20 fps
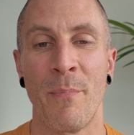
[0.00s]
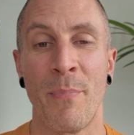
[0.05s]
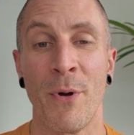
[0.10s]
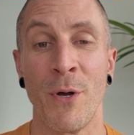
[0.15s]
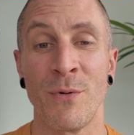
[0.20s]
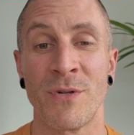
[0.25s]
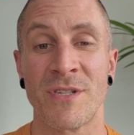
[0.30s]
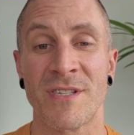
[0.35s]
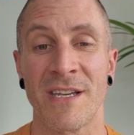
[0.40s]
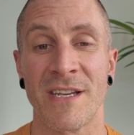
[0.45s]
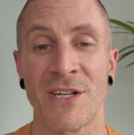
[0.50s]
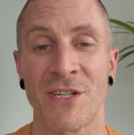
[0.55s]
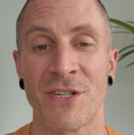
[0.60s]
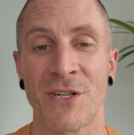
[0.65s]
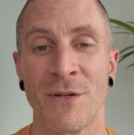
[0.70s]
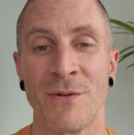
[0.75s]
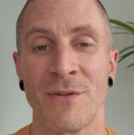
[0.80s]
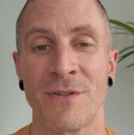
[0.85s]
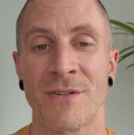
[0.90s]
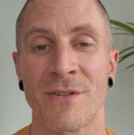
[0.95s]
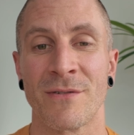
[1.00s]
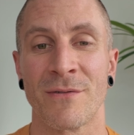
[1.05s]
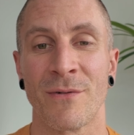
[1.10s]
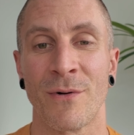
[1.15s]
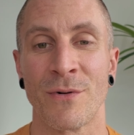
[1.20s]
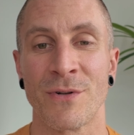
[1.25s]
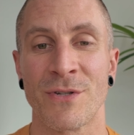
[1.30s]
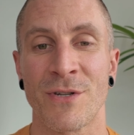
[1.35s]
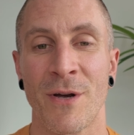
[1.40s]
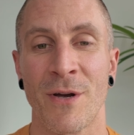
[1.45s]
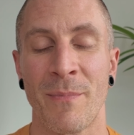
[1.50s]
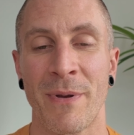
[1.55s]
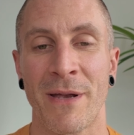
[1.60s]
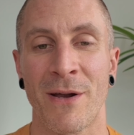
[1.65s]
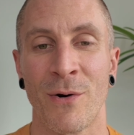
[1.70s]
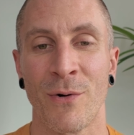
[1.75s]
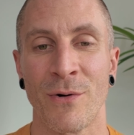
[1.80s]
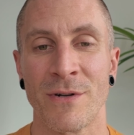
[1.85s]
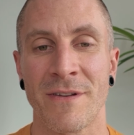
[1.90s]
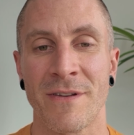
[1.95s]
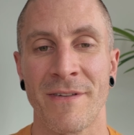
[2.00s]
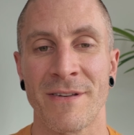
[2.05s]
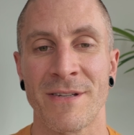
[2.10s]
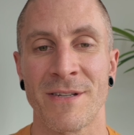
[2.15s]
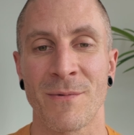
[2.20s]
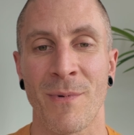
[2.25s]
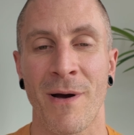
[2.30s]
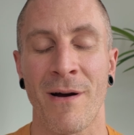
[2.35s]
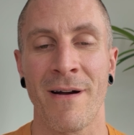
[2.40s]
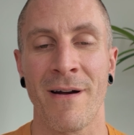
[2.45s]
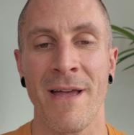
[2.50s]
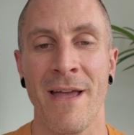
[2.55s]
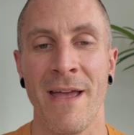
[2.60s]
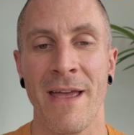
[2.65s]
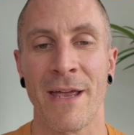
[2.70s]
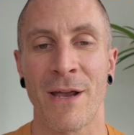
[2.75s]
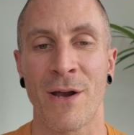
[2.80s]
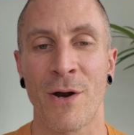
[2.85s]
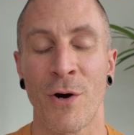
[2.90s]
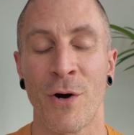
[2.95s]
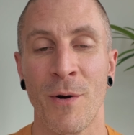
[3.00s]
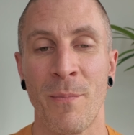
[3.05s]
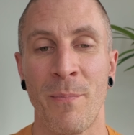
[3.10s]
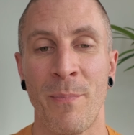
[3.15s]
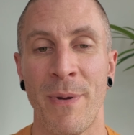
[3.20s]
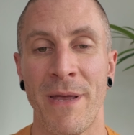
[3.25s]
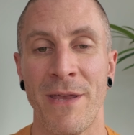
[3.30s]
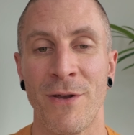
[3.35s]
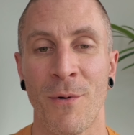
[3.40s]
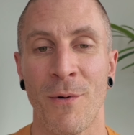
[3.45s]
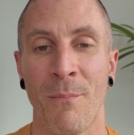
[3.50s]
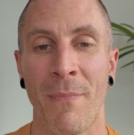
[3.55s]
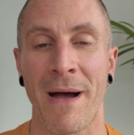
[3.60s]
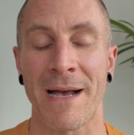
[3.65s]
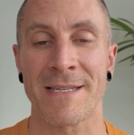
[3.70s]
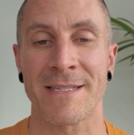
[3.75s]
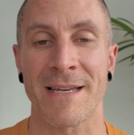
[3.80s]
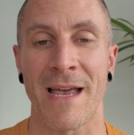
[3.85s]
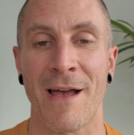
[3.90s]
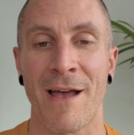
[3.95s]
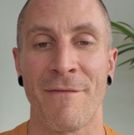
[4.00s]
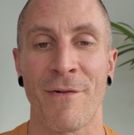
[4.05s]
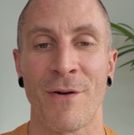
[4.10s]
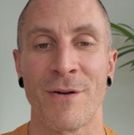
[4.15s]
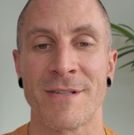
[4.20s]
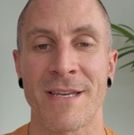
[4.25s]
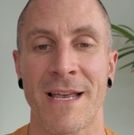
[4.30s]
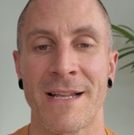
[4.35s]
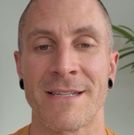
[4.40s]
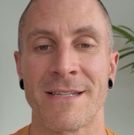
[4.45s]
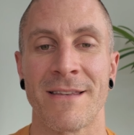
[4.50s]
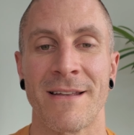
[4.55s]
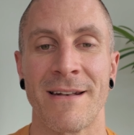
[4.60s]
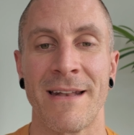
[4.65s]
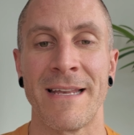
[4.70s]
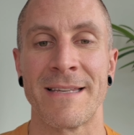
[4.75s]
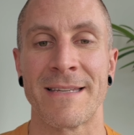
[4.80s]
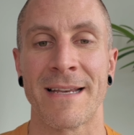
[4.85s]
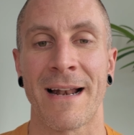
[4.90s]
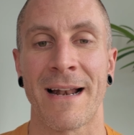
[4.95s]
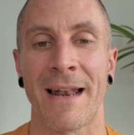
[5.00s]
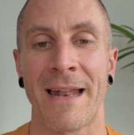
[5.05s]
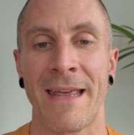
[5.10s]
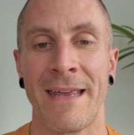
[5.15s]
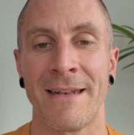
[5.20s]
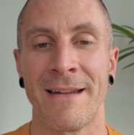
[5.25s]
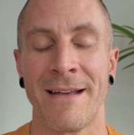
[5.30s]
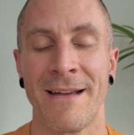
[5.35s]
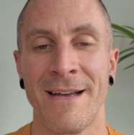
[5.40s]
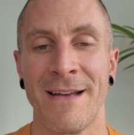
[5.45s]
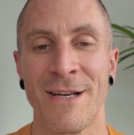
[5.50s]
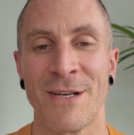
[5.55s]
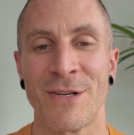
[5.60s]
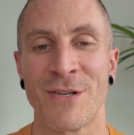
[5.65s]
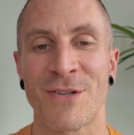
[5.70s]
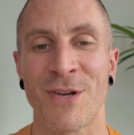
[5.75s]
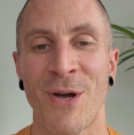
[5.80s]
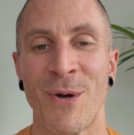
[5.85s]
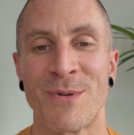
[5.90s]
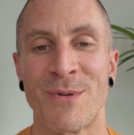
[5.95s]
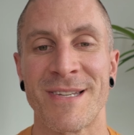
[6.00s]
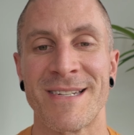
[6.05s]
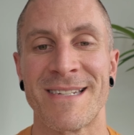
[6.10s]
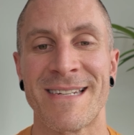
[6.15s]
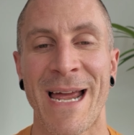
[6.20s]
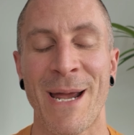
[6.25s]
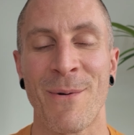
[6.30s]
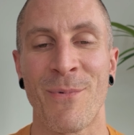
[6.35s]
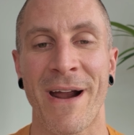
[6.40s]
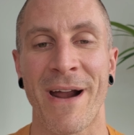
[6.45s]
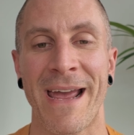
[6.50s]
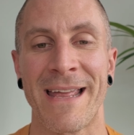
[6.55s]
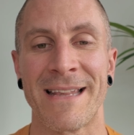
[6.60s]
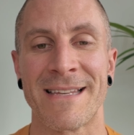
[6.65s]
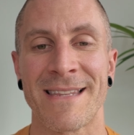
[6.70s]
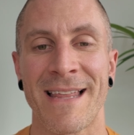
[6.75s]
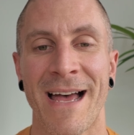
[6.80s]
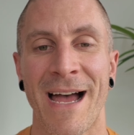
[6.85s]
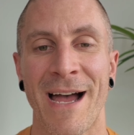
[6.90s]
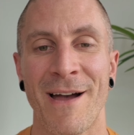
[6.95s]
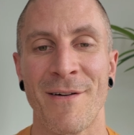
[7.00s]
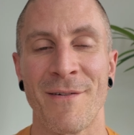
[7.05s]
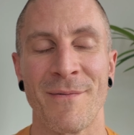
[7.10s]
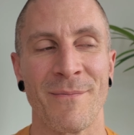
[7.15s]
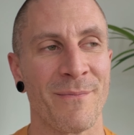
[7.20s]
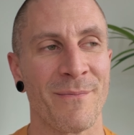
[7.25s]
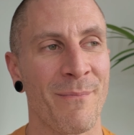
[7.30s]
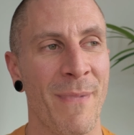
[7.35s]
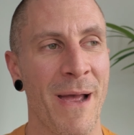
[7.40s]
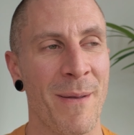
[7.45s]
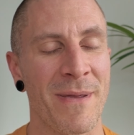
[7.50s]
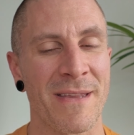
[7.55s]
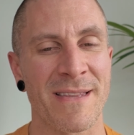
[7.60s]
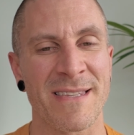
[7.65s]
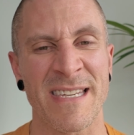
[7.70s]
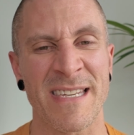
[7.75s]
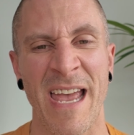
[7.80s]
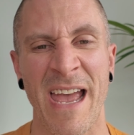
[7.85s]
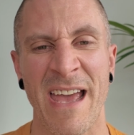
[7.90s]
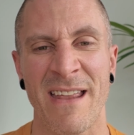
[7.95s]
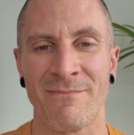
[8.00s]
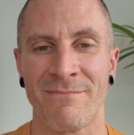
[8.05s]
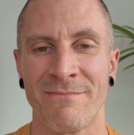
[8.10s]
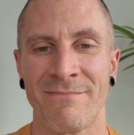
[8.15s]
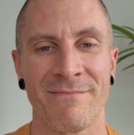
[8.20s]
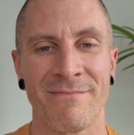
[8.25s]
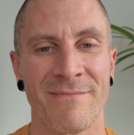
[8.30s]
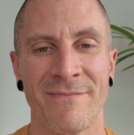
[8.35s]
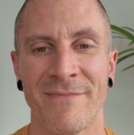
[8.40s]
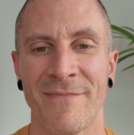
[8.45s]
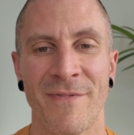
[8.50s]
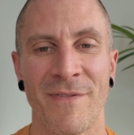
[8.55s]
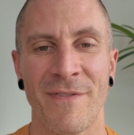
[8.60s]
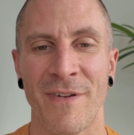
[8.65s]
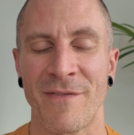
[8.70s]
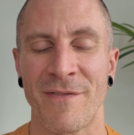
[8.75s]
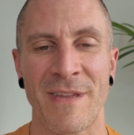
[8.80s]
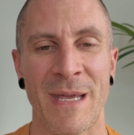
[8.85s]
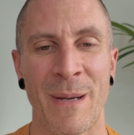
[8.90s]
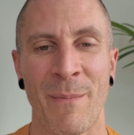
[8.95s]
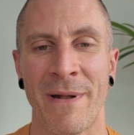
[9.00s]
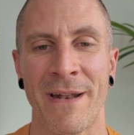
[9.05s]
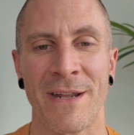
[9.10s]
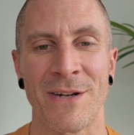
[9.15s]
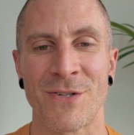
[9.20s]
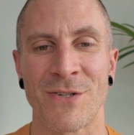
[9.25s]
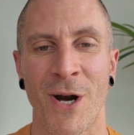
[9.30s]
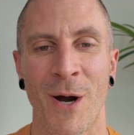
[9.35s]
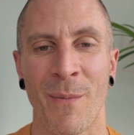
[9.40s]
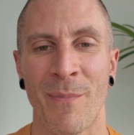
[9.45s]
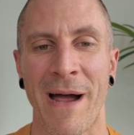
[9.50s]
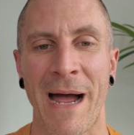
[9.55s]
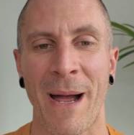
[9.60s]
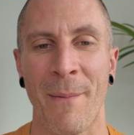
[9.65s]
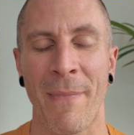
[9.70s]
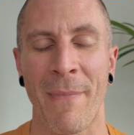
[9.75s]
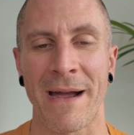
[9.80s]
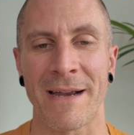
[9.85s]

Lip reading: Boost issues, also a big cause of this as well. It could be your mass airflow sensor that needs a clean. So today we'll get into that maybe 10-15 minute job at